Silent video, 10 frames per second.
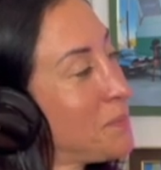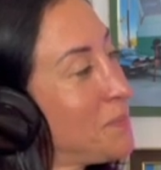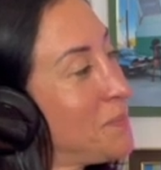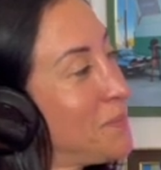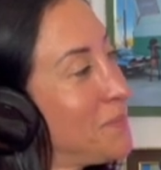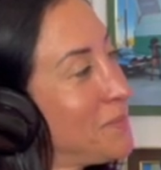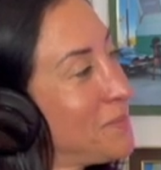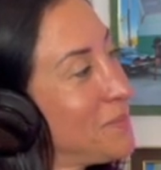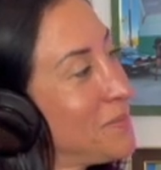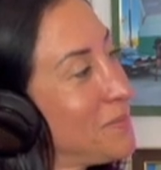
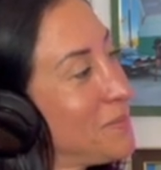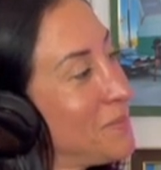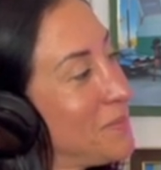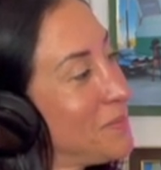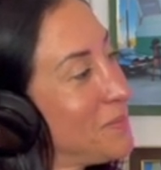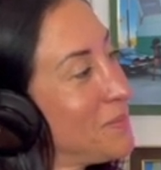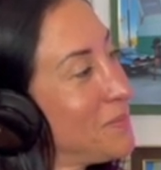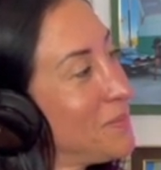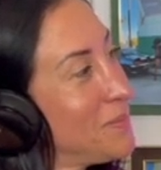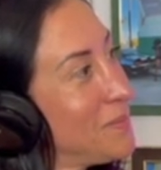
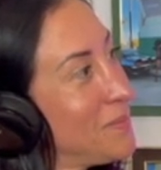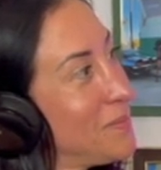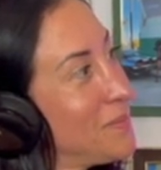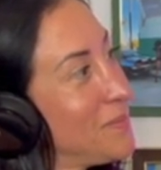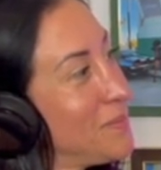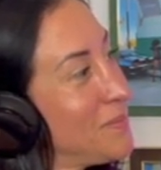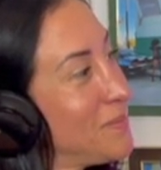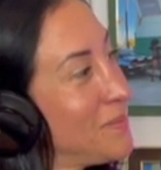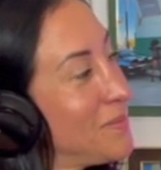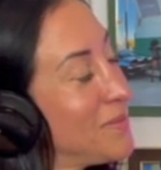
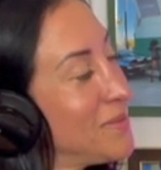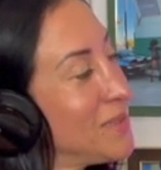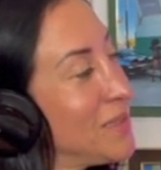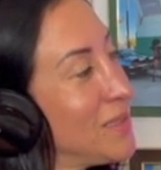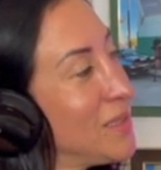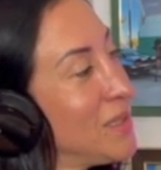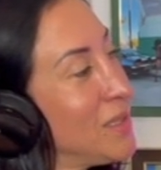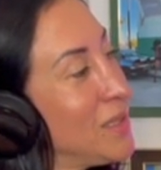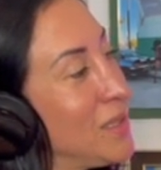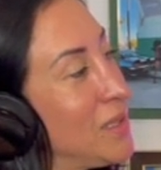
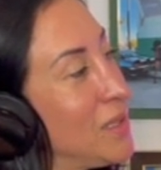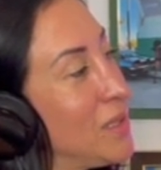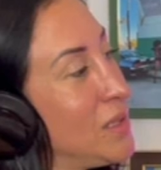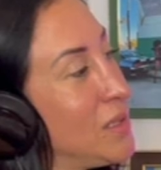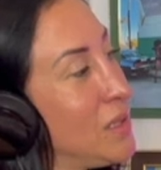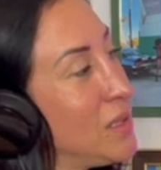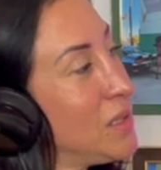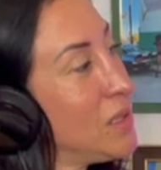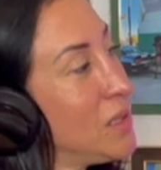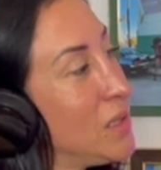
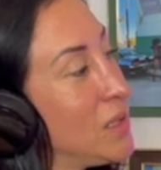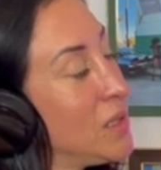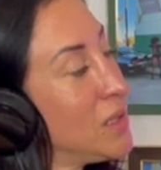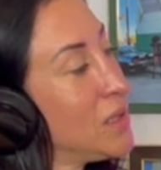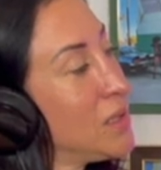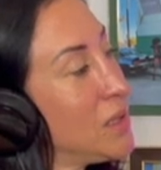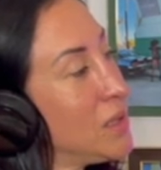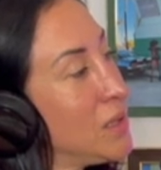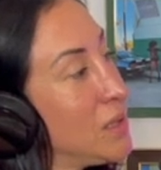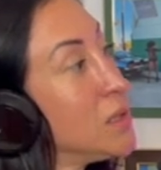
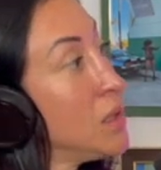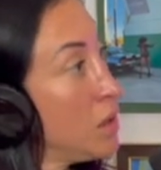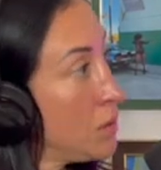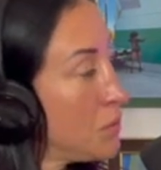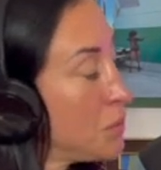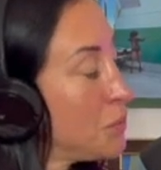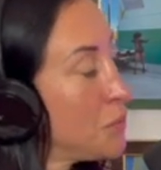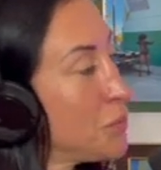No words are spoken by the person on screen.